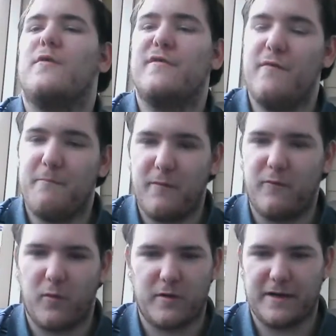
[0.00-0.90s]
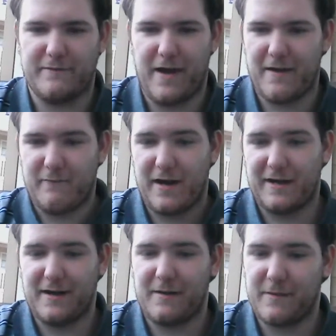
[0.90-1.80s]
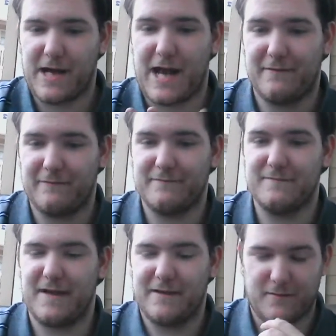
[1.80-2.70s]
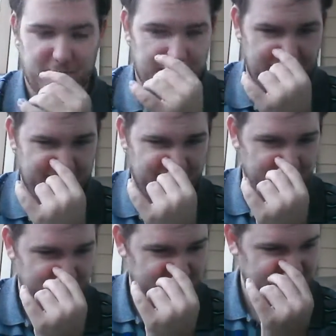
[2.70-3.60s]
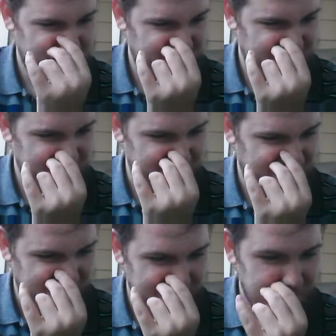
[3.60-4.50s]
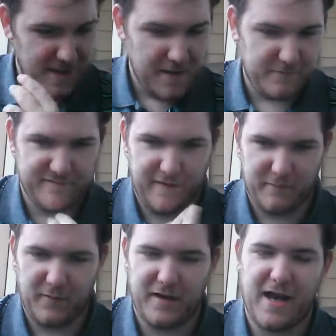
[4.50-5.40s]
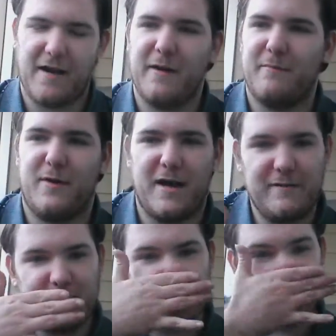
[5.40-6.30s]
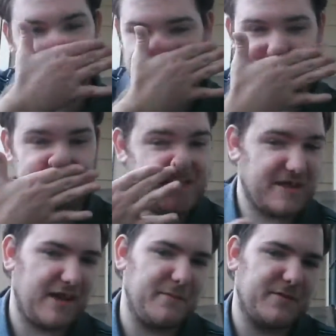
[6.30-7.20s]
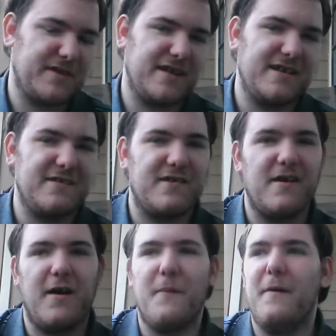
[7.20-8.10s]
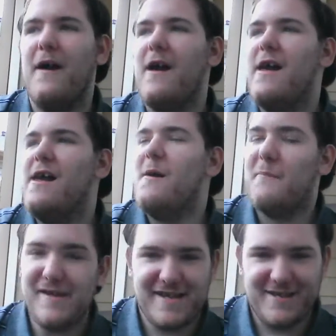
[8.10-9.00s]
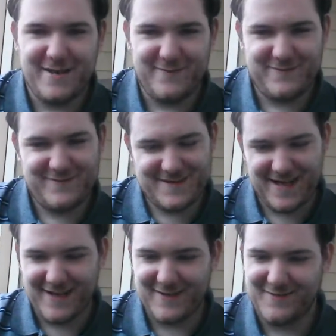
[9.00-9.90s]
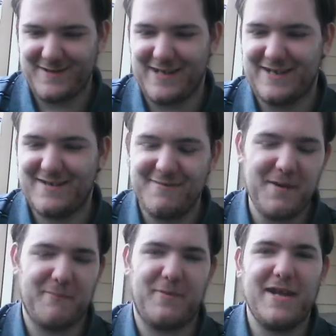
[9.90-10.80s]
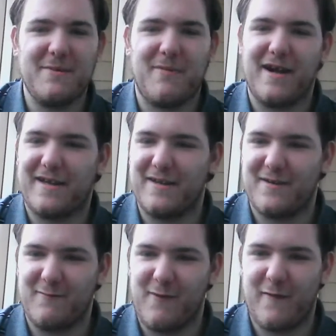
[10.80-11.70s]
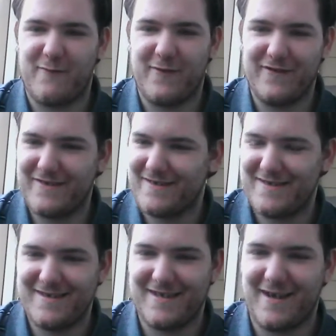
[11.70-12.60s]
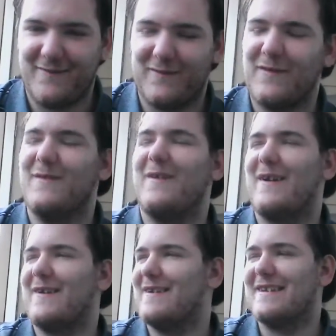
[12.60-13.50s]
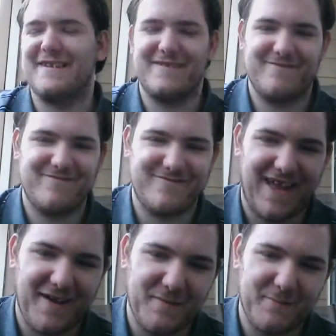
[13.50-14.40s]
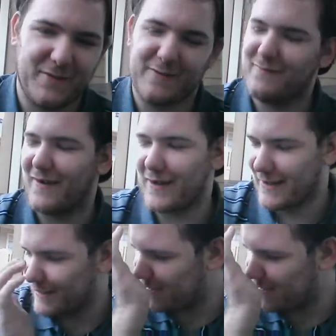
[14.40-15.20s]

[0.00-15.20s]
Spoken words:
to this before. You've had Ray Take Manhattan, then if we get the other boutique get a lot, which they pointed out, they point out that boutique here. Speaking of continuity, too many Pinkie Pie get a reference out of nowhere, and that was pretty funny.